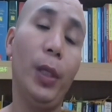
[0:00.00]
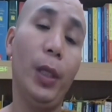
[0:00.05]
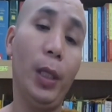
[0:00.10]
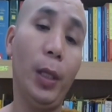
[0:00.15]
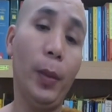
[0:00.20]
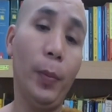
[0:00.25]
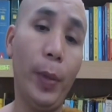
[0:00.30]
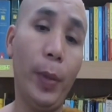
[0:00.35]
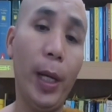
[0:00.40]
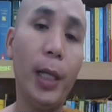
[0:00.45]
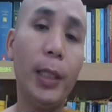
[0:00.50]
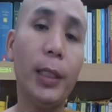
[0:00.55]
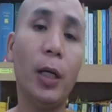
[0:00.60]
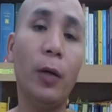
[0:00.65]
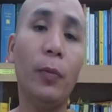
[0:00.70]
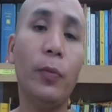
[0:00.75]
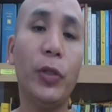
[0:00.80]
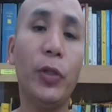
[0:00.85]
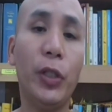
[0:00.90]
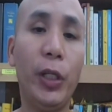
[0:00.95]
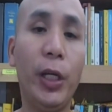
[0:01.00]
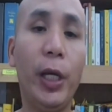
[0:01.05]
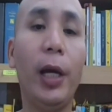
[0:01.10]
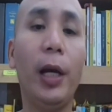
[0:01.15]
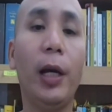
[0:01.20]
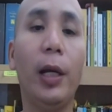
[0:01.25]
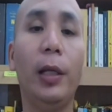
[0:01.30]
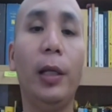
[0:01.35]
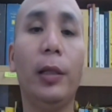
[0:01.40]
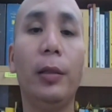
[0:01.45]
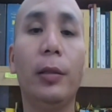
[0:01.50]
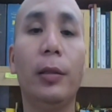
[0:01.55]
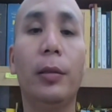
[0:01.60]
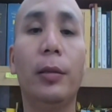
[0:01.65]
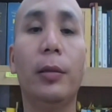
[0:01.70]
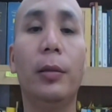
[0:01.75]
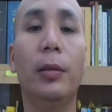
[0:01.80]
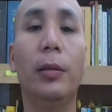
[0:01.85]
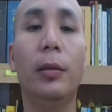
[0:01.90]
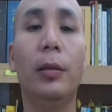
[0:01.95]
the best of sharings
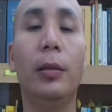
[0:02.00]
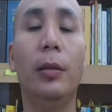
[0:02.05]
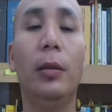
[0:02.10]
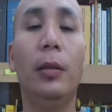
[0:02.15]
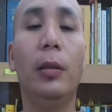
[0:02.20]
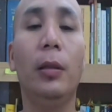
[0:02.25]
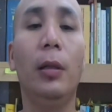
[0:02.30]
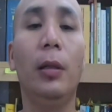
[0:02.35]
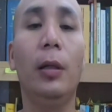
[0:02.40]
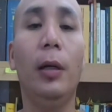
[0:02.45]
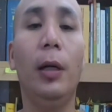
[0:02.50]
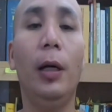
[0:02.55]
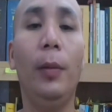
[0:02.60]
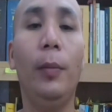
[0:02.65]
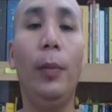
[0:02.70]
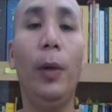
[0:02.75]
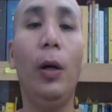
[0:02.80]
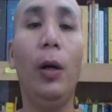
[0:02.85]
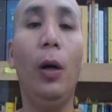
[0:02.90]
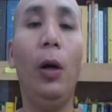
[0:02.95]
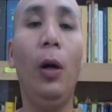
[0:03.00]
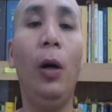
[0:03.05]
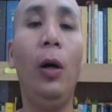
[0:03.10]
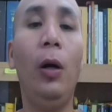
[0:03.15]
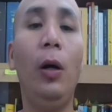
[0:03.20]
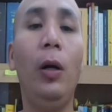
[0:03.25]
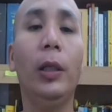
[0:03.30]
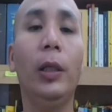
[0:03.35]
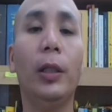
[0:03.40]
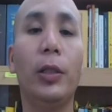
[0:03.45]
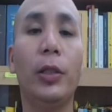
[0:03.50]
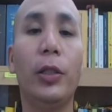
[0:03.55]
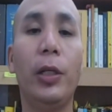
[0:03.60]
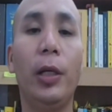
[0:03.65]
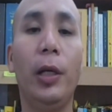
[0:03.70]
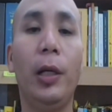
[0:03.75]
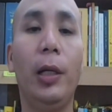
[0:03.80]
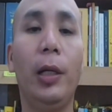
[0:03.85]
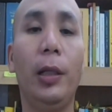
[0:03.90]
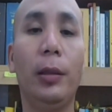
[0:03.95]
among all the
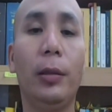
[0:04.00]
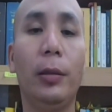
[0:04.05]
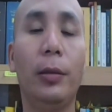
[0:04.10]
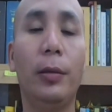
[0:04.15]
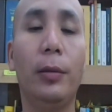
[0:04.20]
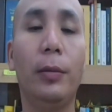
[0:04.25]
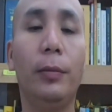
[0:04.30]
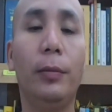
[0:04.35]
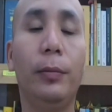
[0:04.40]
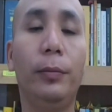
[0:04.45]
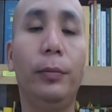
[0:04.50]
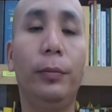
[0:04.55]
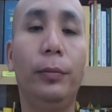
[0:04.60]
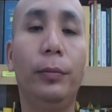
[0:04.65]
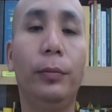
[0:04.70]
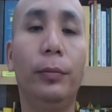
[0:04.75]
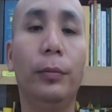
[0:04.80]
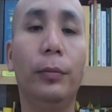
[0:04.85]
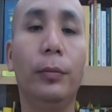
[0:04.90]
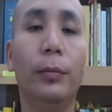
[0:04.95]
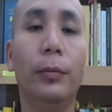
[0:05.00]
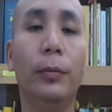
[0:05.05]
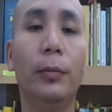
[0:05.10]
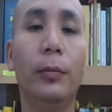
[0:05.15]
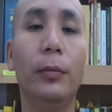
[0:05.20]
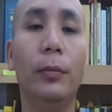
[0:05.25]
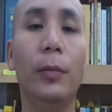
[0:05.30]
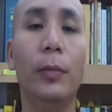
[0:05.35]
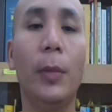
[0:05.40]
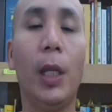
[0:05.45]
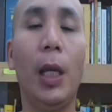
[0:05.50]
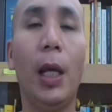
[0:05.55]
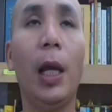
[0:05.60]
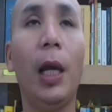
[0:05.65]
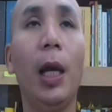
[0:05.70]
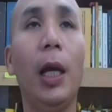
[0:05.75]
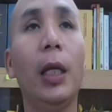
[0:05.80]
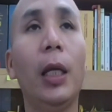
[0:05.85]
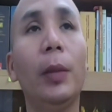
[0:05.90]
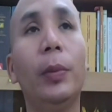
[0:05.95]
sharings.
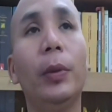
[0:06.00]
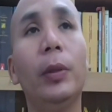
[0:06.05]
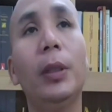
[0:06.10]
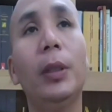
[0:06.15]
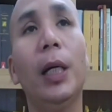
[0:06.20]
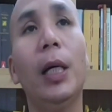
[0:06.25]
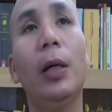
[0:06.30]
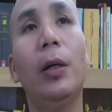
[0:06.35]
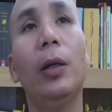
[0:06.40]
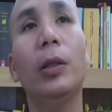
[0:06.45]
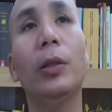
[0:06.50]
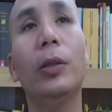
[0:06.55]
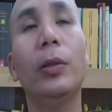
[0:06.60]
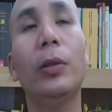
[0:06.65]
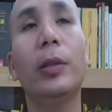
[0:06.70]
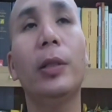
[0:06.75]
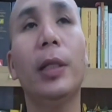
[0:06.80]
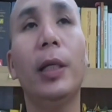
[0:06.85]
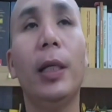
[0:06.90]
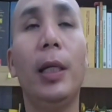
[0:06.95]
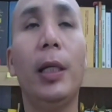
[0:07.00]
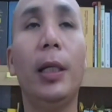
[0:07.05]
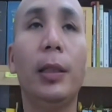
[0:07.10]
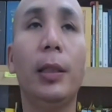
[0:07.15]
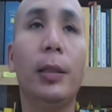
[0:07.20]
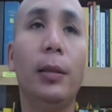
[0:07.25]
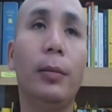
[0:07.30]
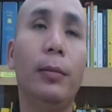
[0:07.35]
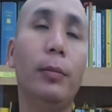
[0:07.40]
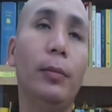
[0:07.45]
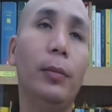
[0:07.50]
And the Buddha also says,